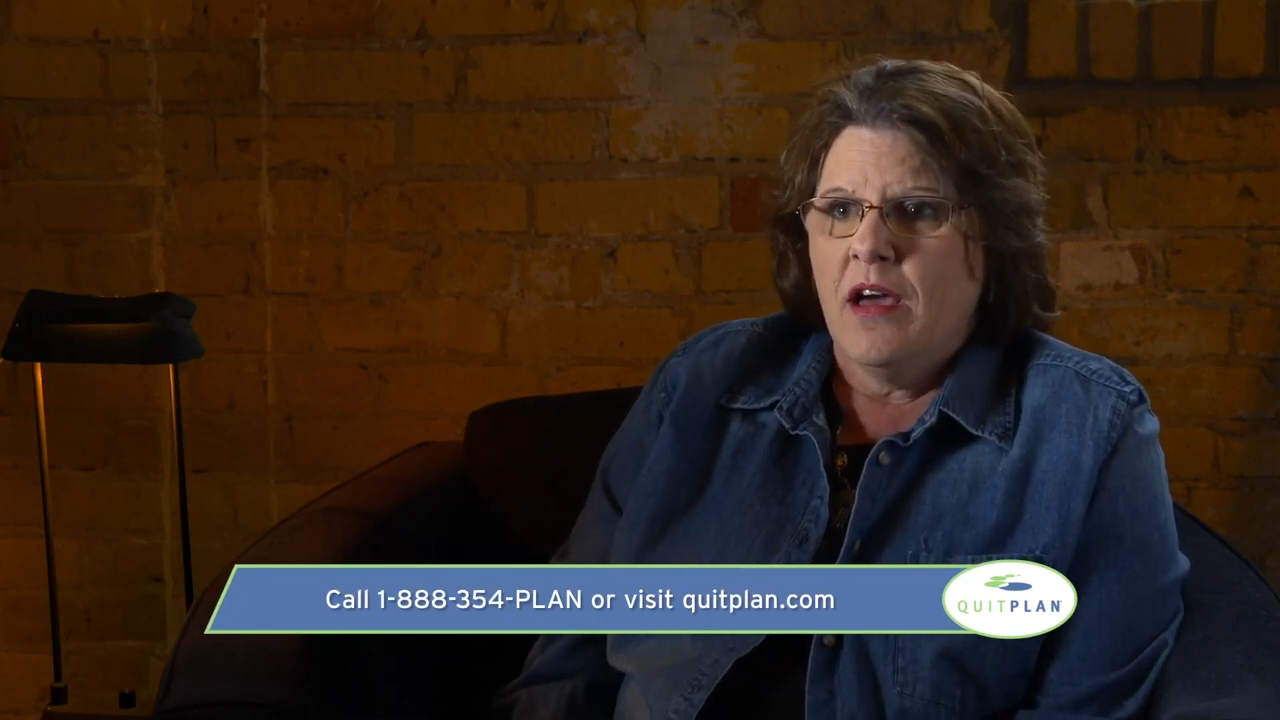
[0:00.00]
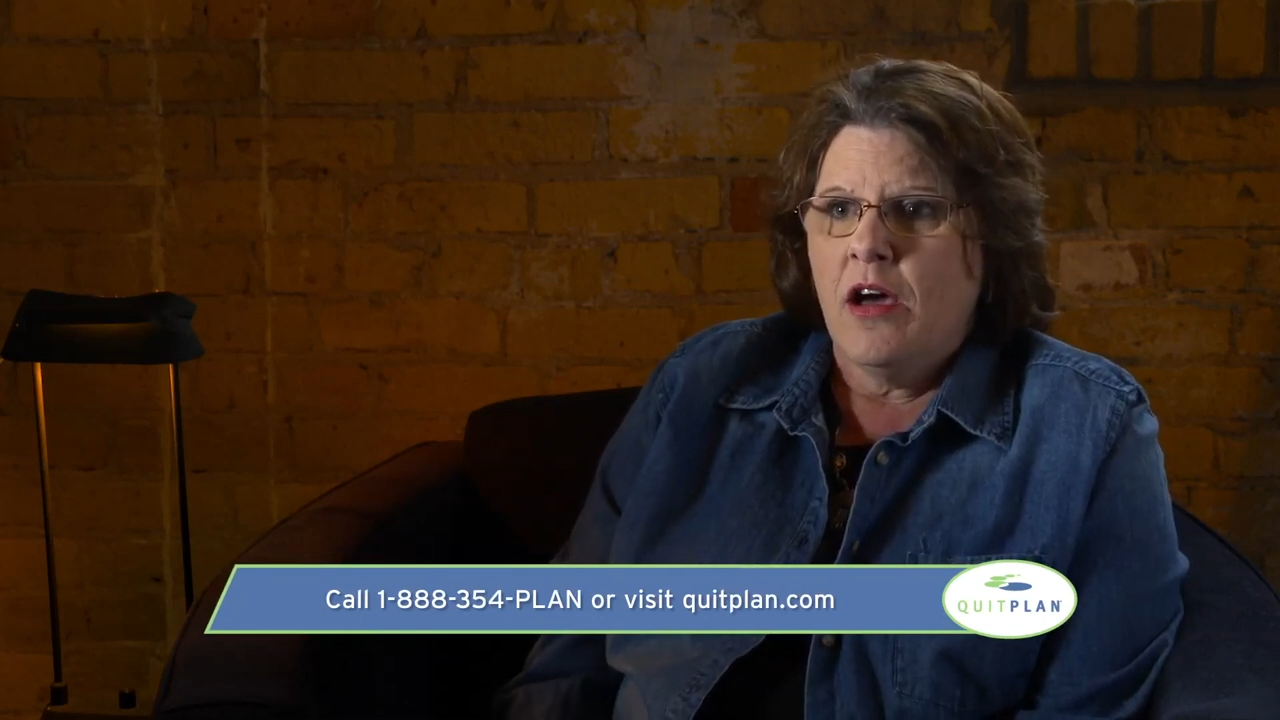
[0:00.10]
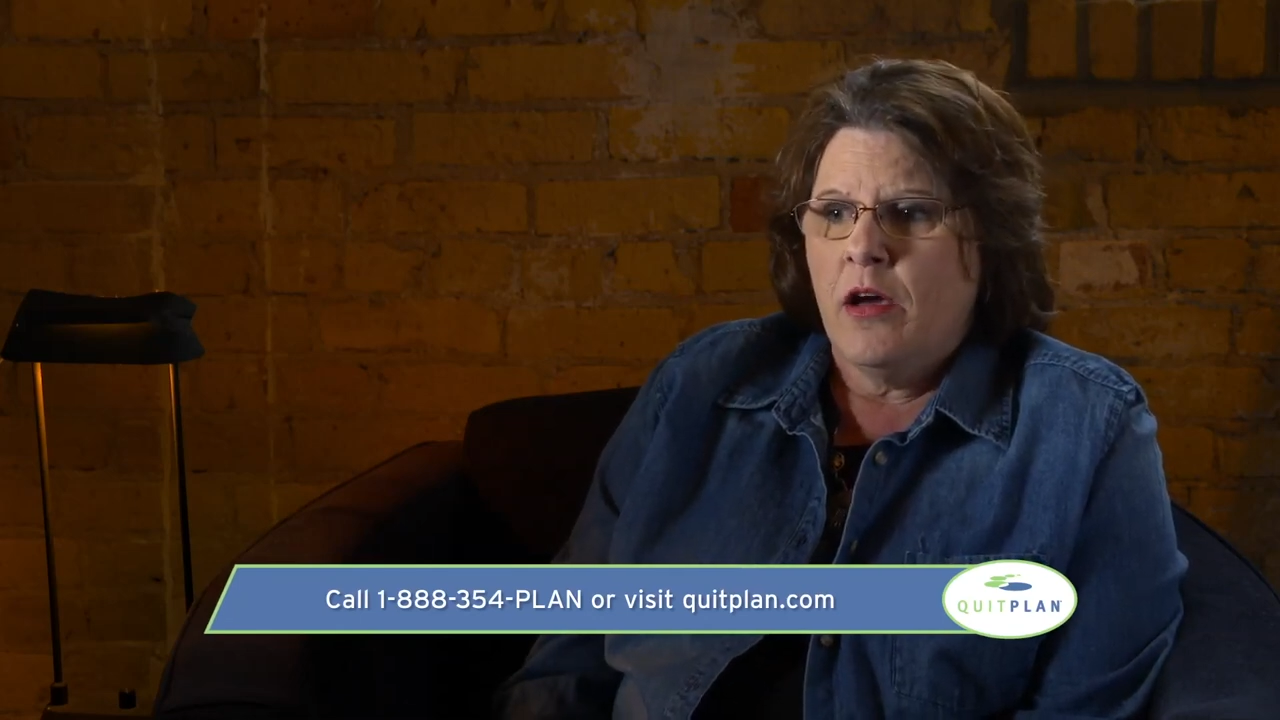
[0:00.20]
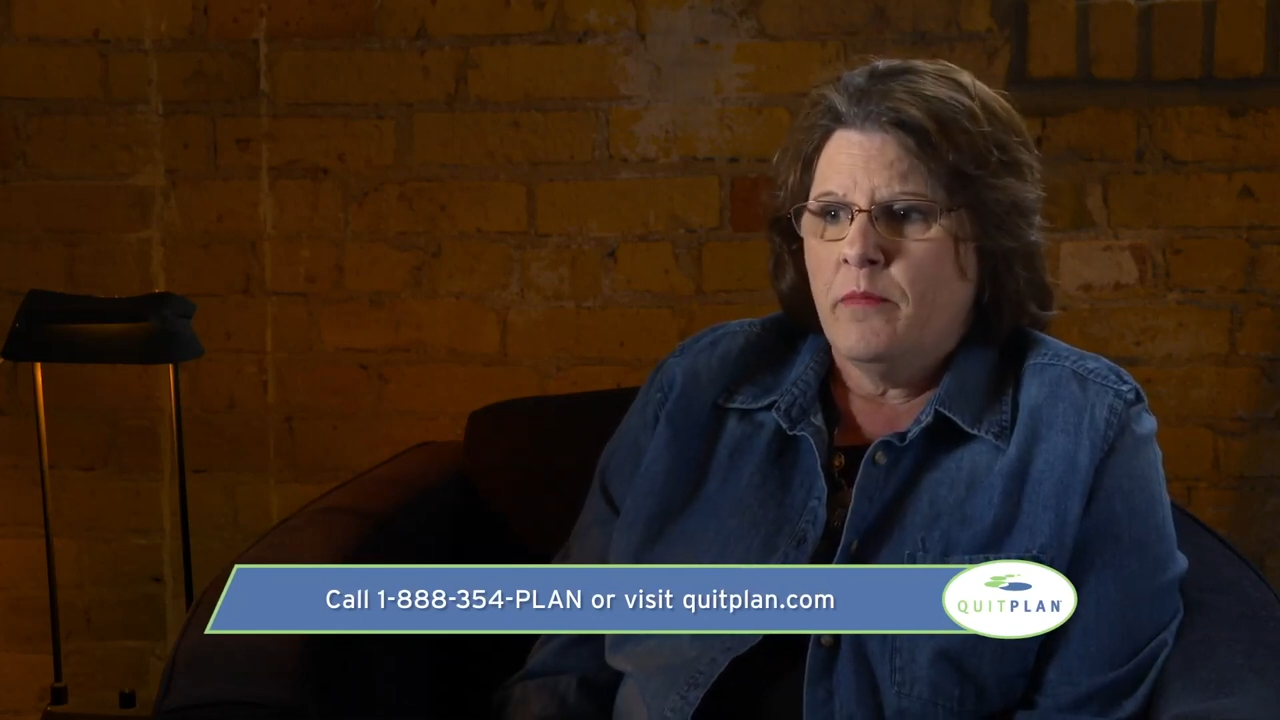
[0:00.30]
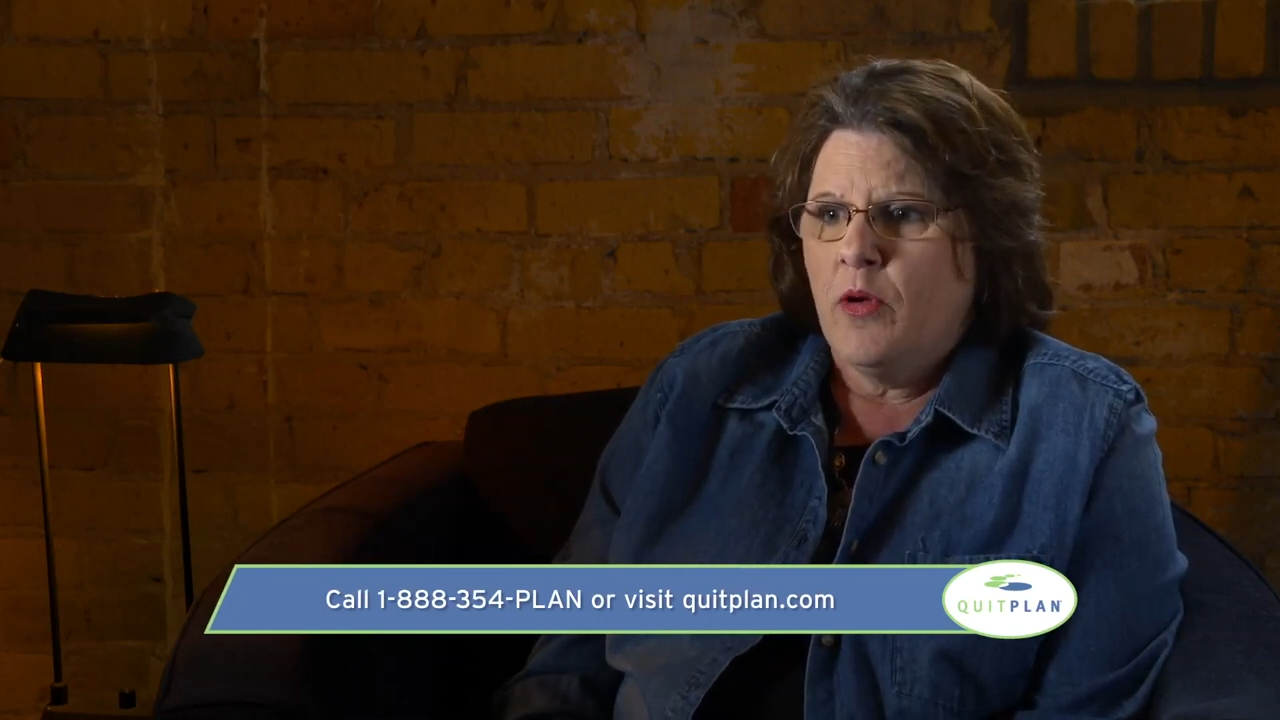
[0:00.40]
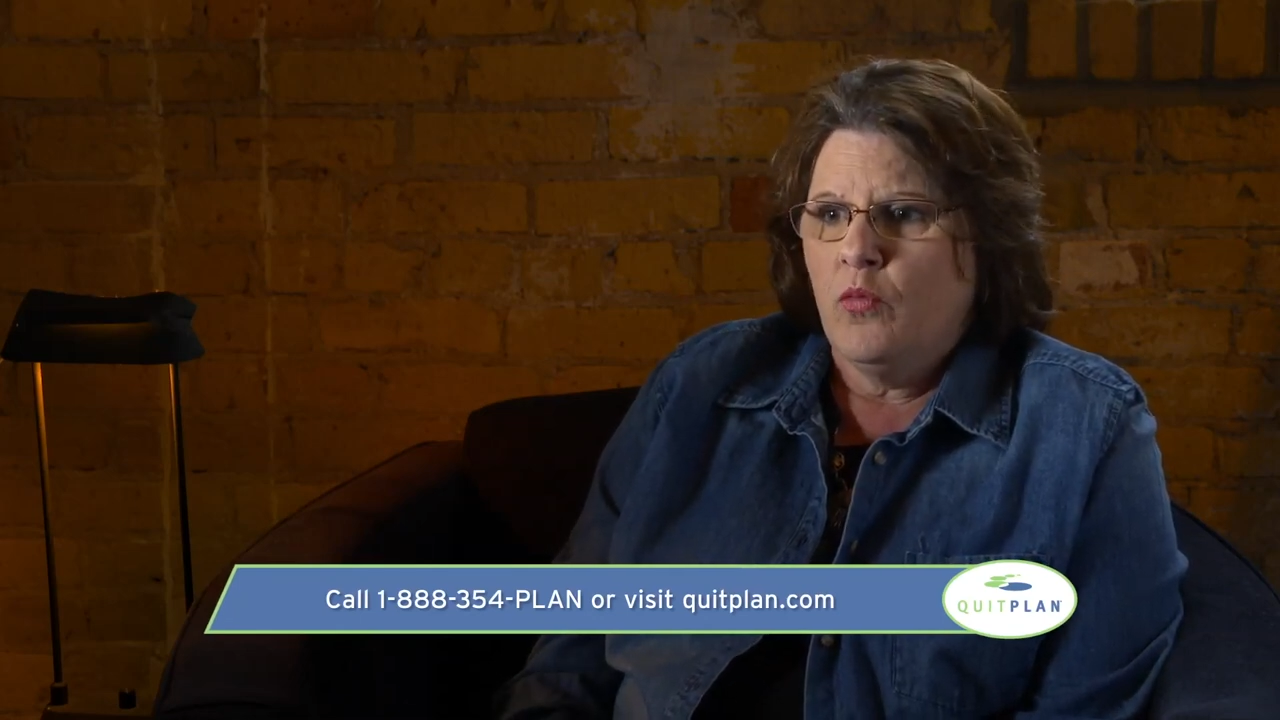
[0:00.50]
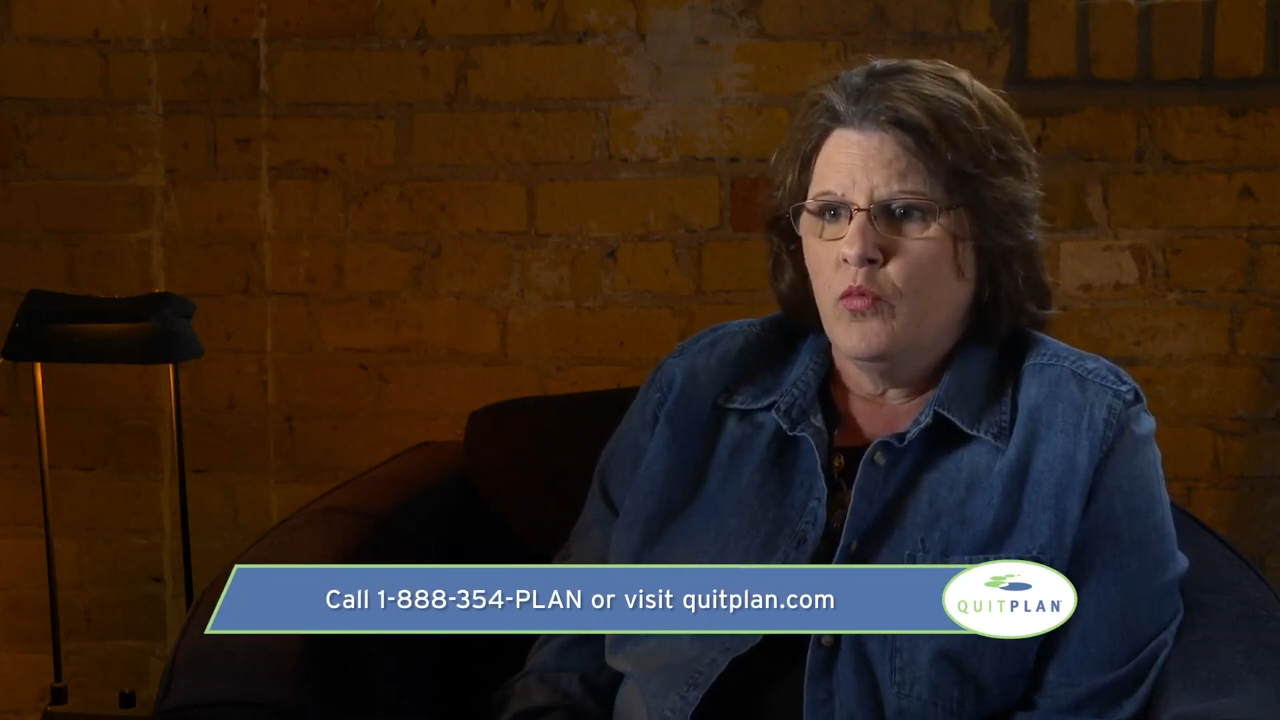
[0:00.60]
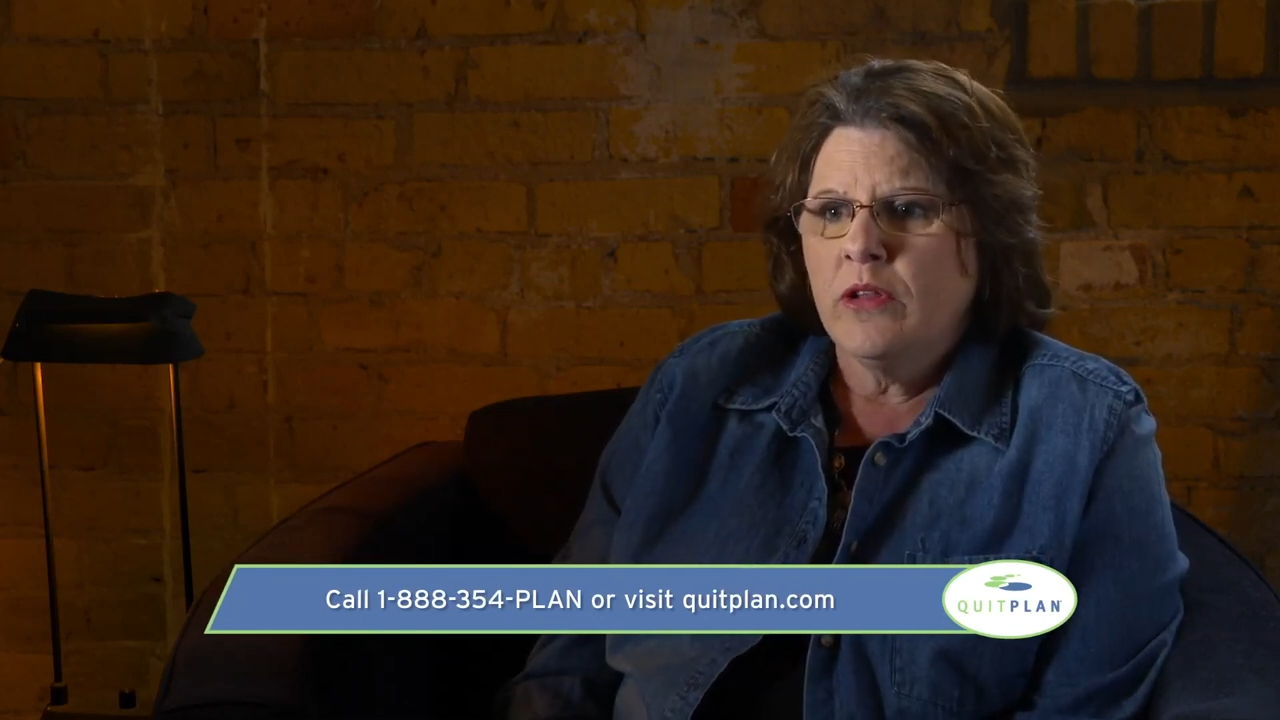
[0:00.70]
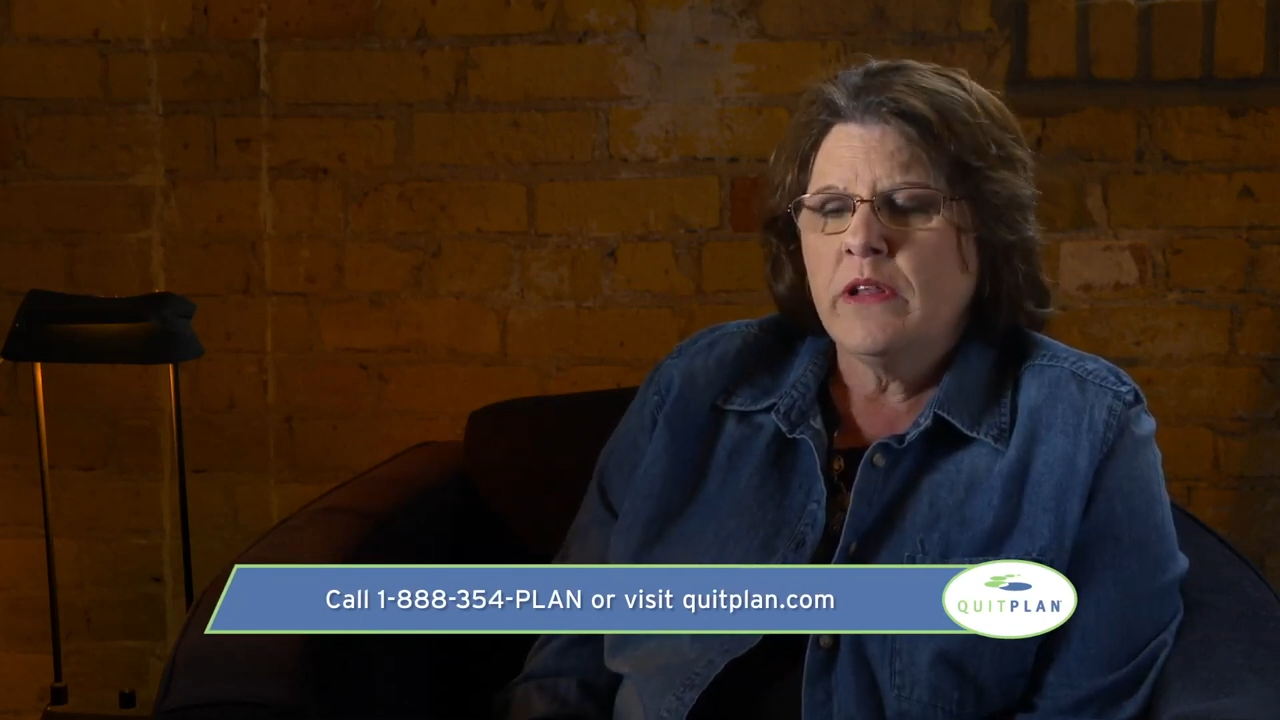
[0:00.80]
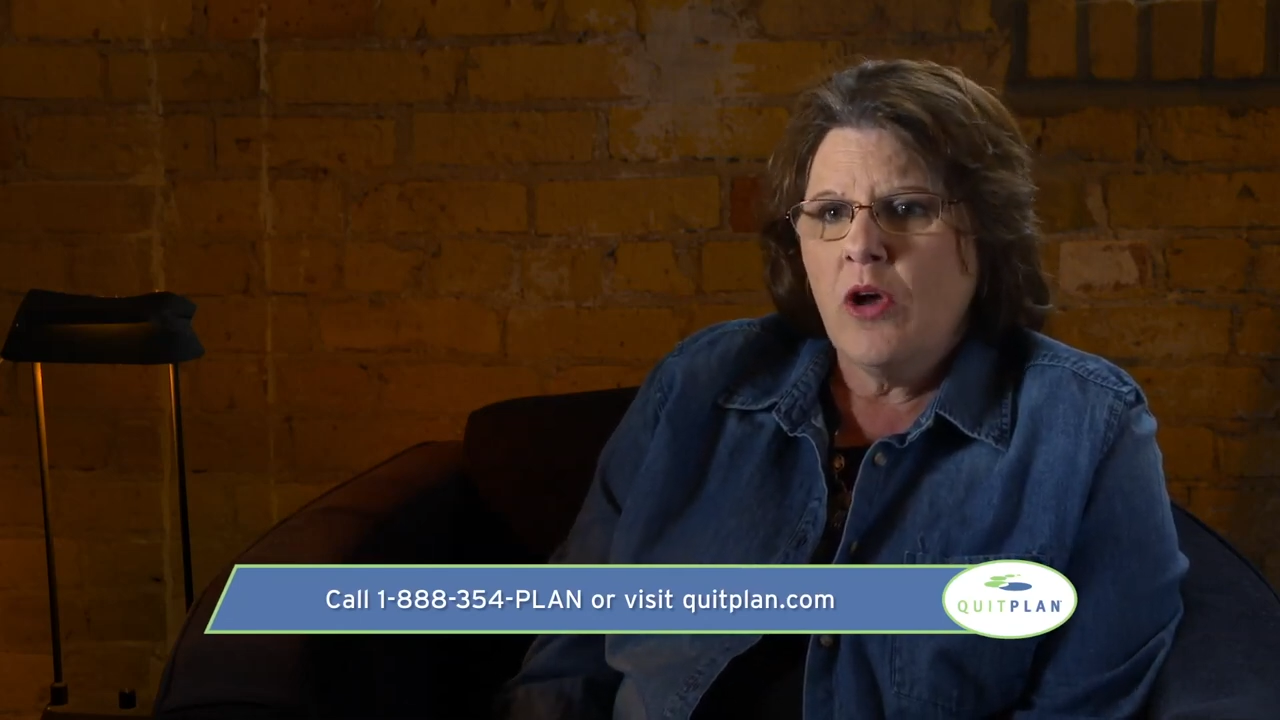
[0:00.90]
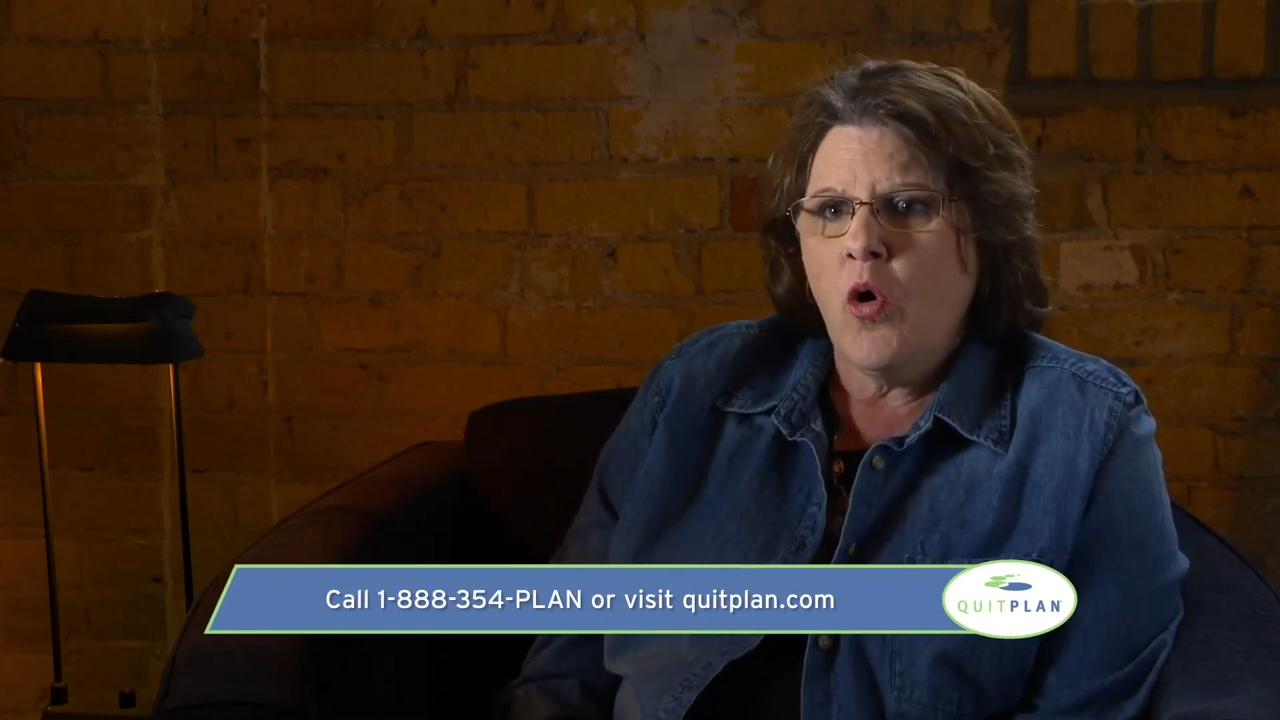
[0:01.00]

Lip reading: Really